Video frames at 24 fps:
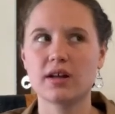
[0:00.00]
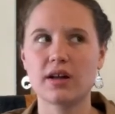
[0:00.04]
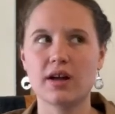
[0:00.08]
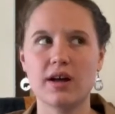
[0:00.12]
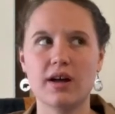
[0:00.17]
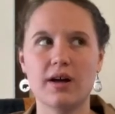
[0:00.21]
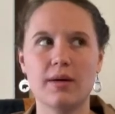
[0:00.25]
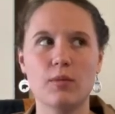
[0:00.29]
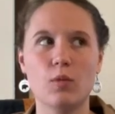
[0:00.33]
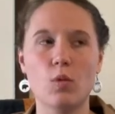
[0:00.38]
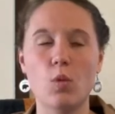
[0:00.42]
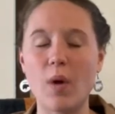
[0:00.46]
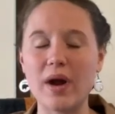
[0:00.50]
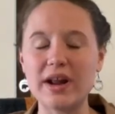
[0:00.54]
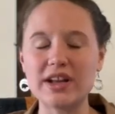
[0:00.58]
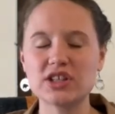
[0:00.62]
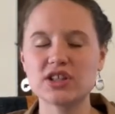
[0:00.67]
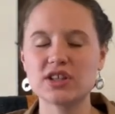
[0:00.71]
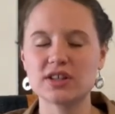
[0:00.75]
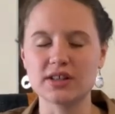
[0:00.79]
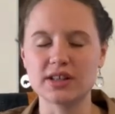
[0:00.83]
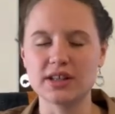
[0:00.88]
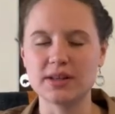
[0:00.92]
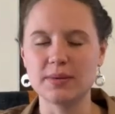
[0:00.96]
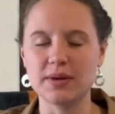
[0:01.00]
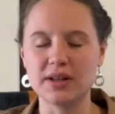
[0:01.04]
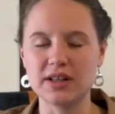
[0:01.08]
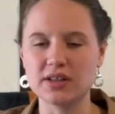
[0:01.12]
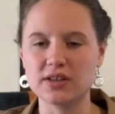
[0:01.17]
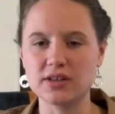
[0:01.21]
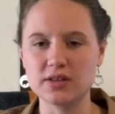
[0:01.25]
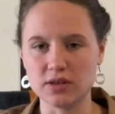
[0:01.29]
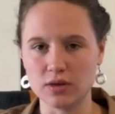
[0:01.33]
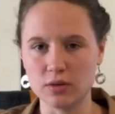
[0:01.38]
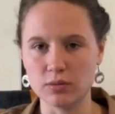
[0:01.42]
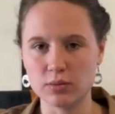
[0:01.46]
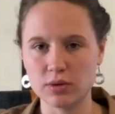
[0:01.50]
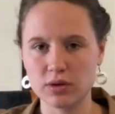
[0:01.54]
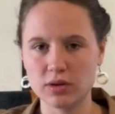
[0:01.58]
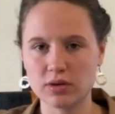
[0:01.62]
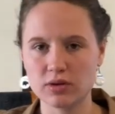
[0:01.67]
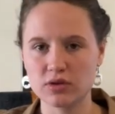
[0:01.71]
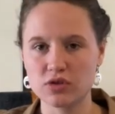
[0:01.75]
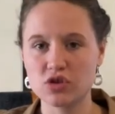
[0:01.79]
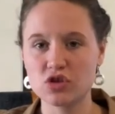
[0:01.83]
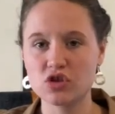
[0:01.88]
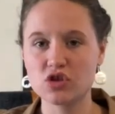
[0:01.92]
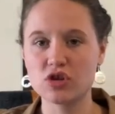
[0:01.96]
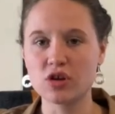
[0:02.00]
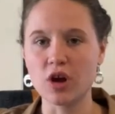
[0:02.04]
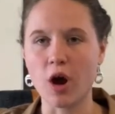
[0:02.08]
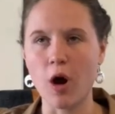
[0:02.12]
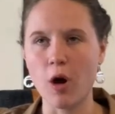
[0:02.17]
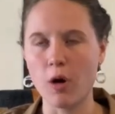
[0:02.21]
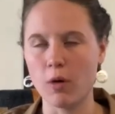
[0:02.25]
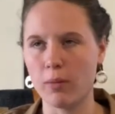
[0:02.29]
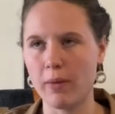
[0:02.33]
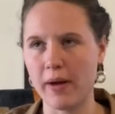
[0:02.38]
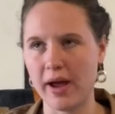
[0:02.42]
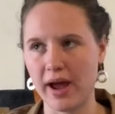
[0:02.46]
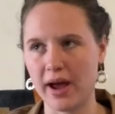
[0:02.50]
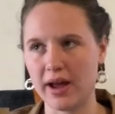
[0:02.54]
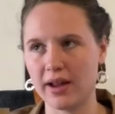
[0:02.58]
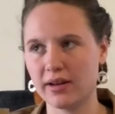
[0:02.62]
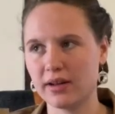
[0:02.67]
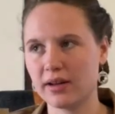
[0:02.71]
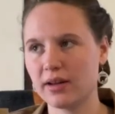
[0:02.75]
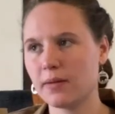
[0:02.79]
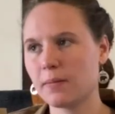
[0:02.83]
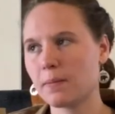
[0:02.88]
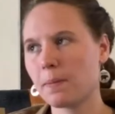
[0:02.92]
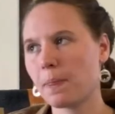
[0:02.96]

um, white chili bean soup so bad.